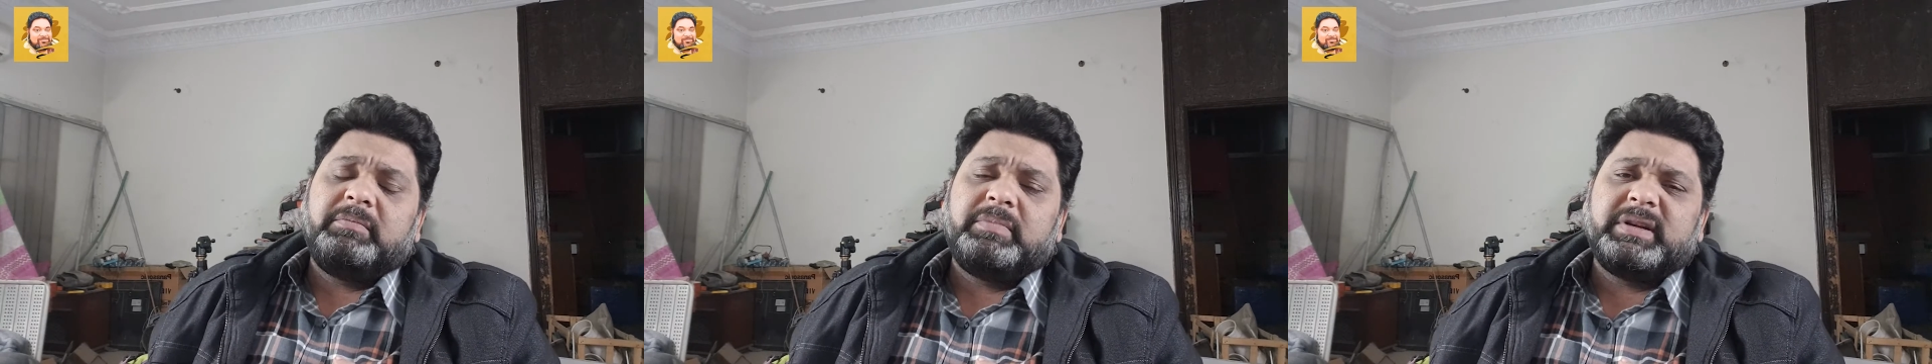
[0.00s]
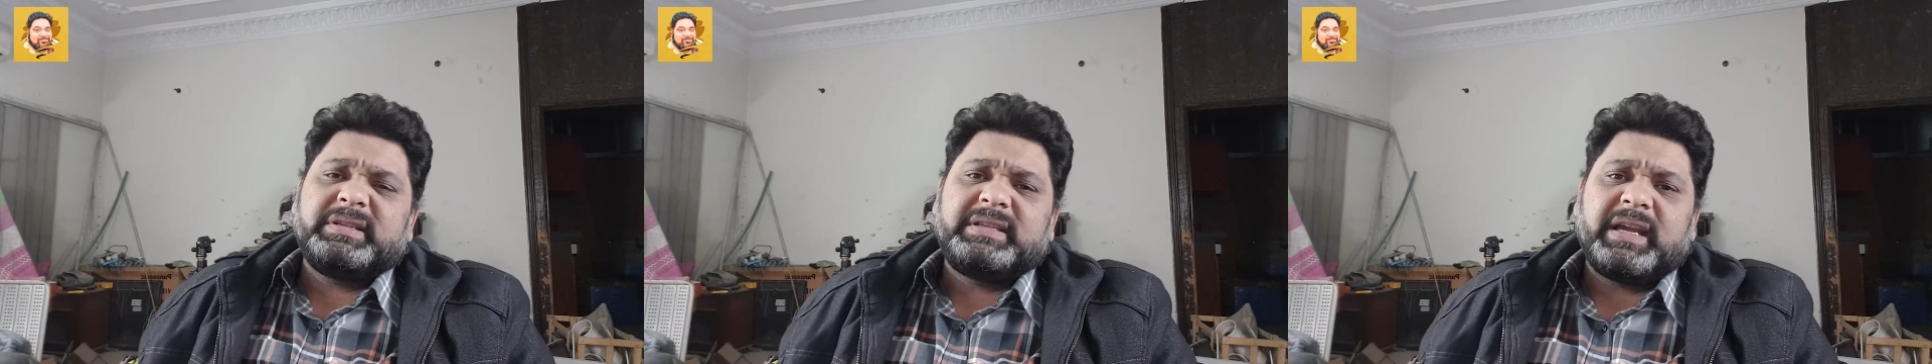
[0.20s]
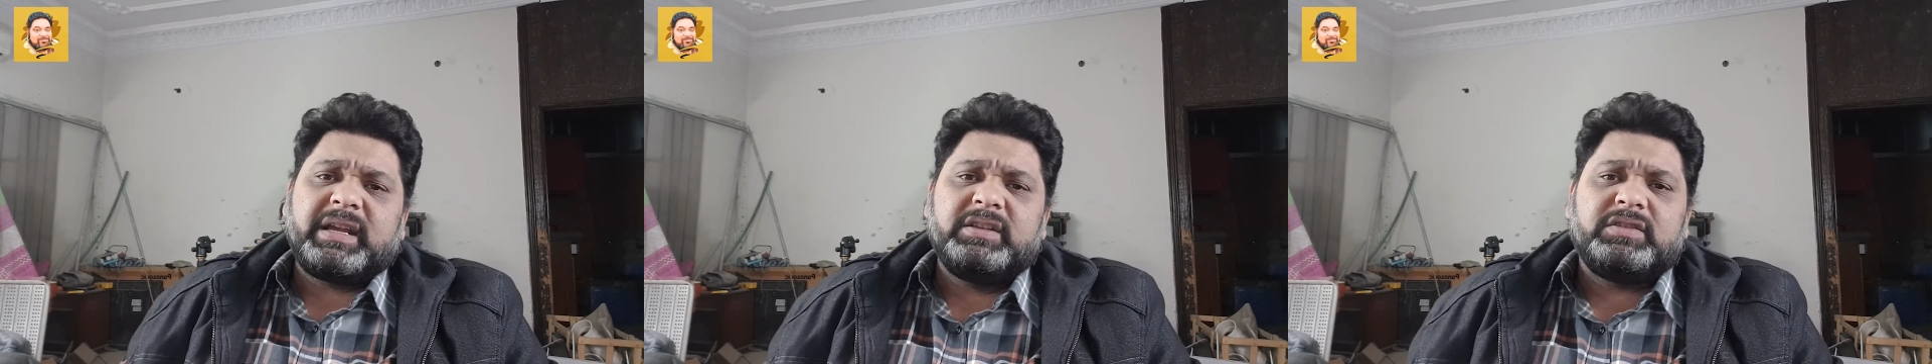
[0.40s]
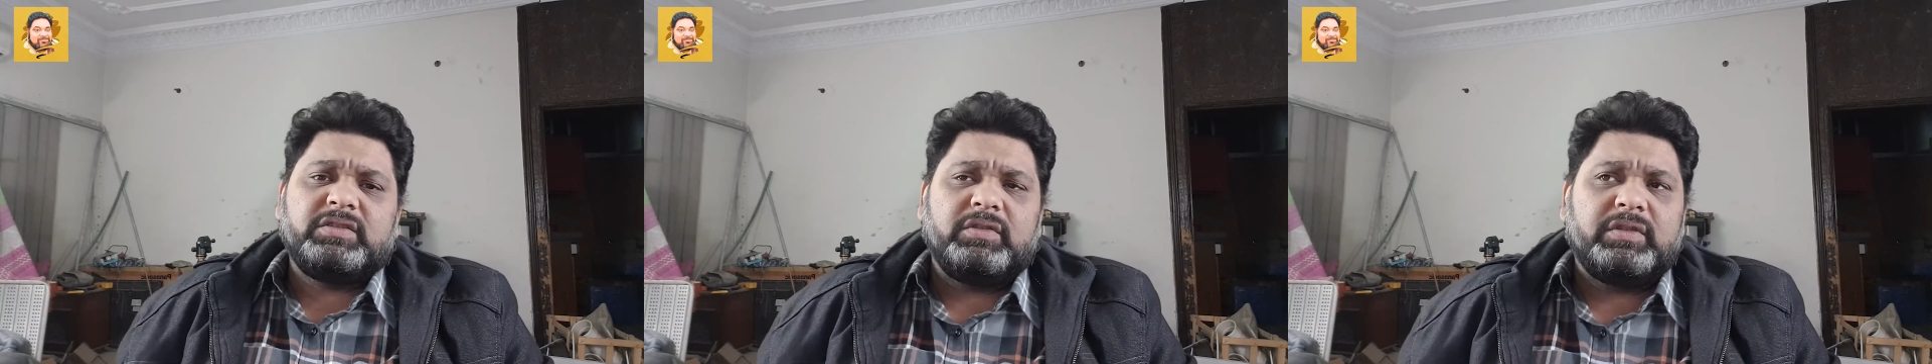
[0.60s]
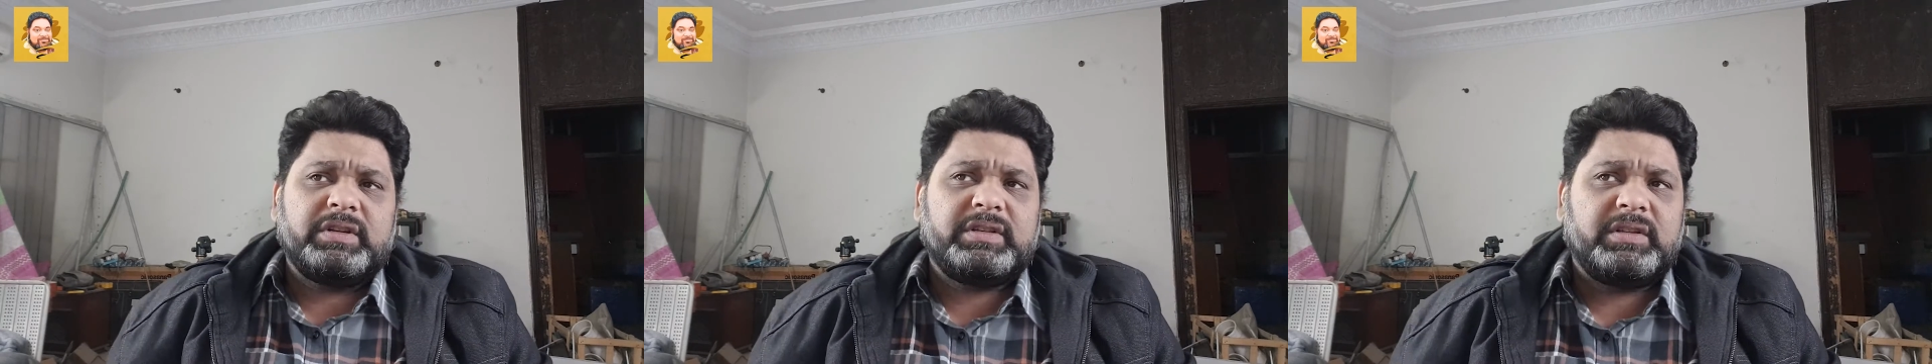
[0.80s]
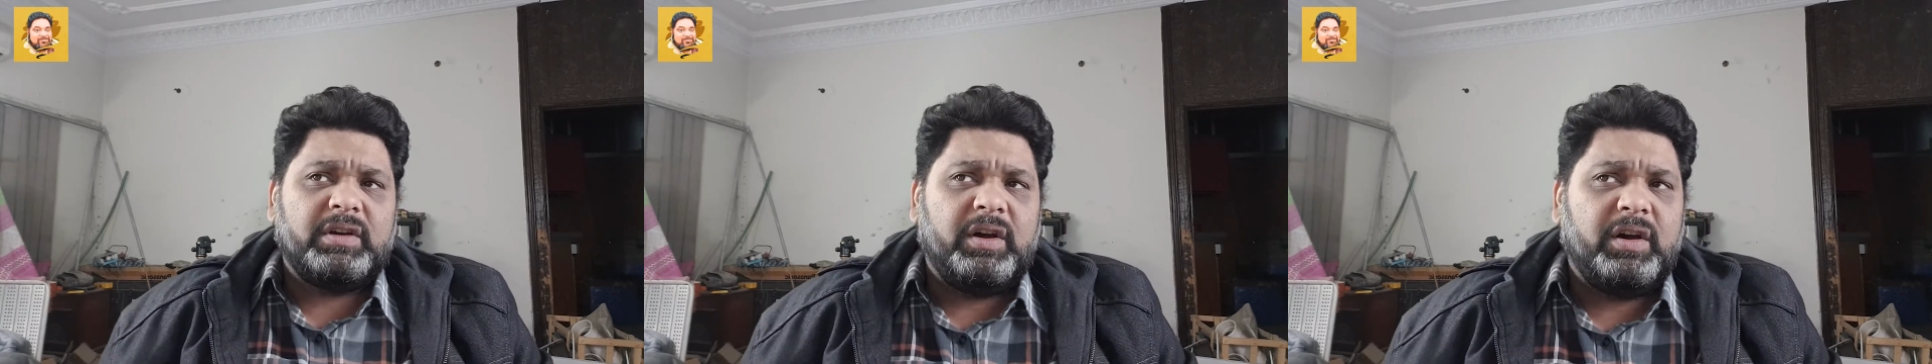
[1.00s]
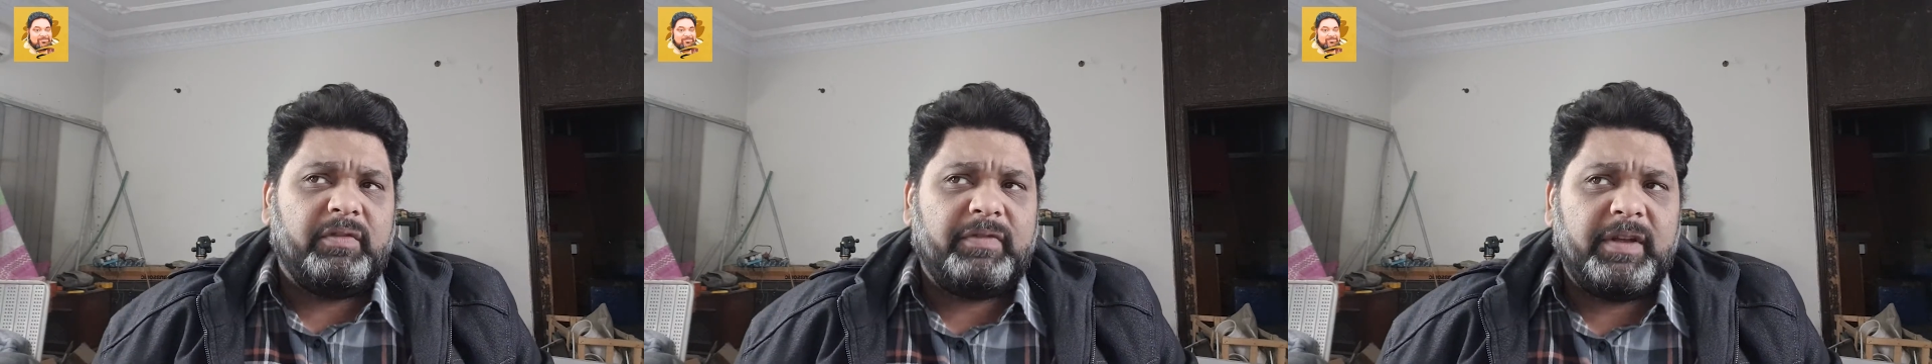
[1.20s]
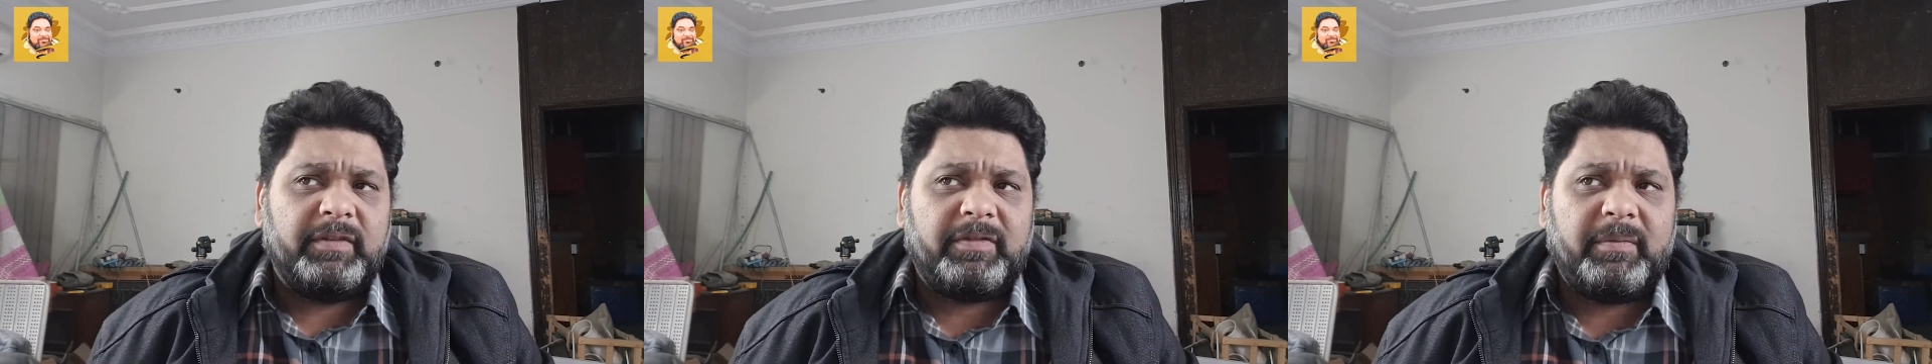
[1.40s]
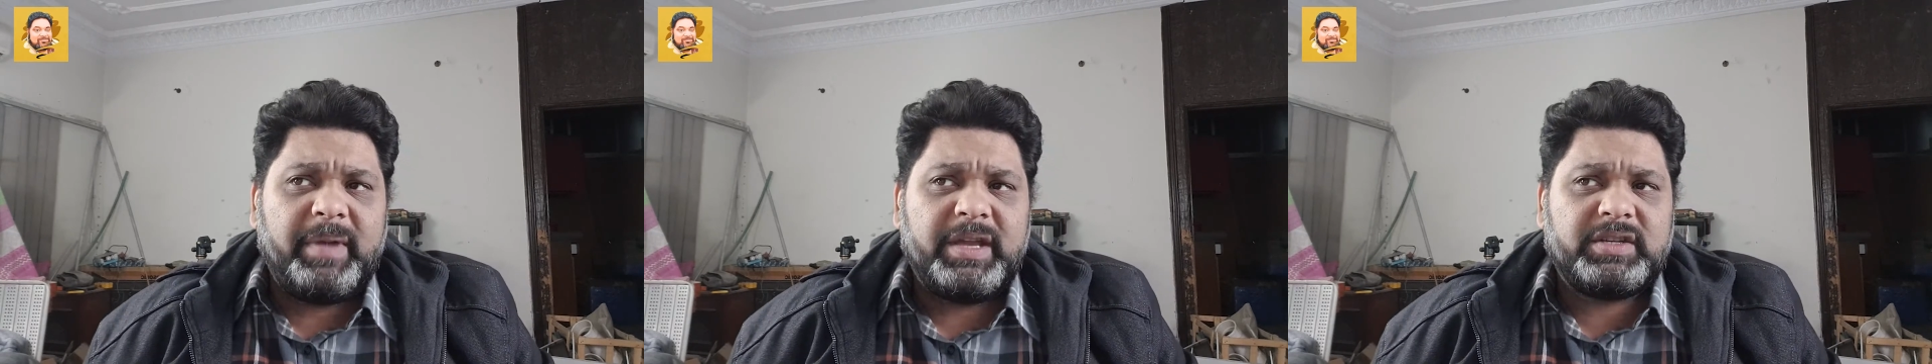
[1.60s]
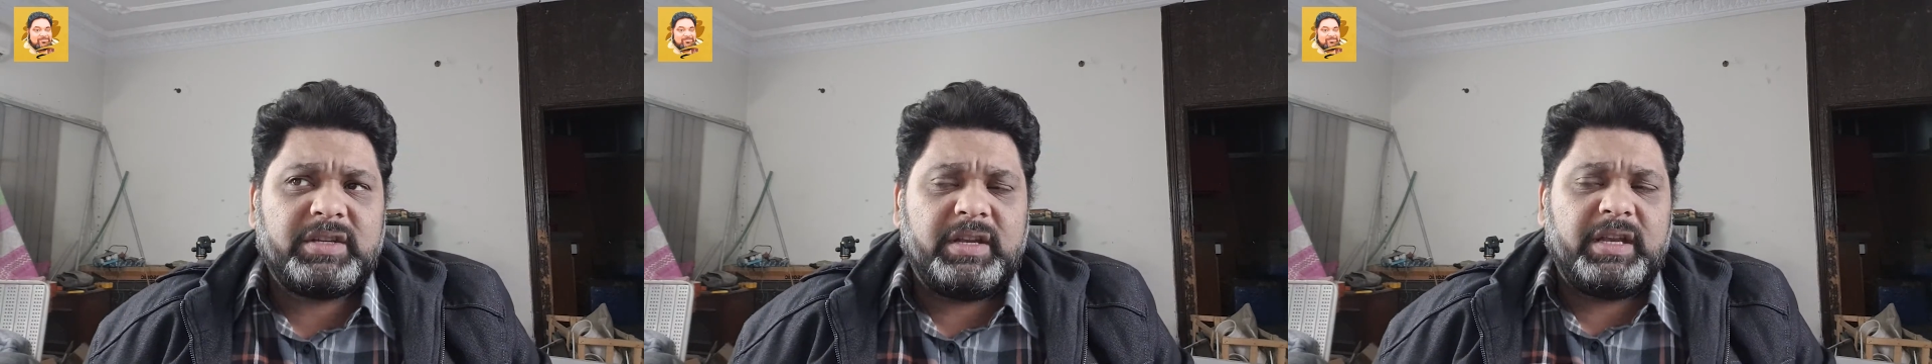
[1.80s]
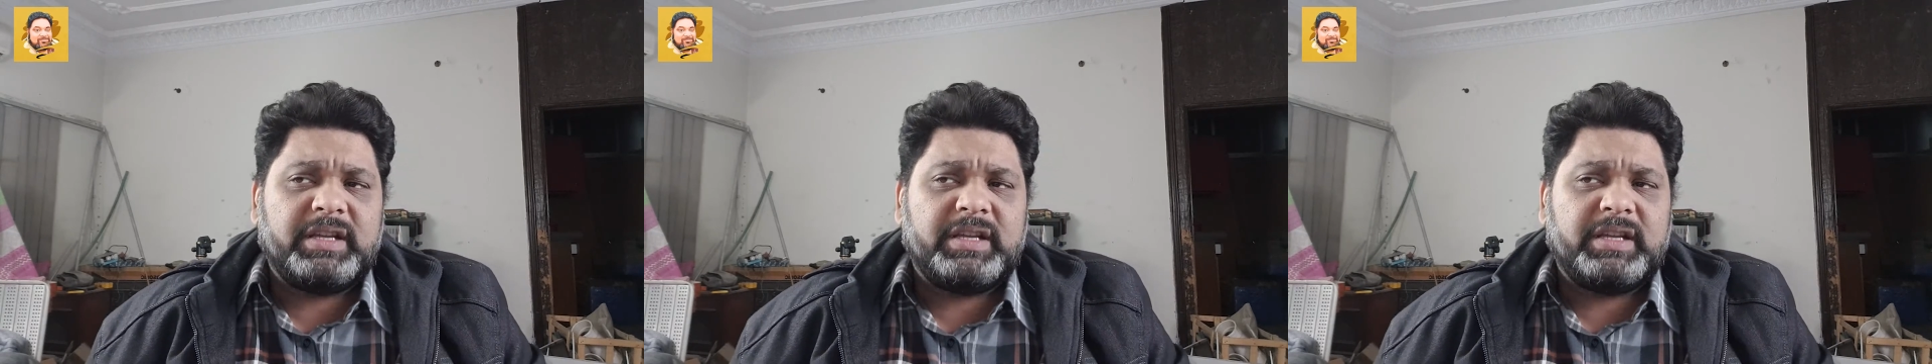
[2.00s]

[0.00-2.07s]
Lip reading: second source of information,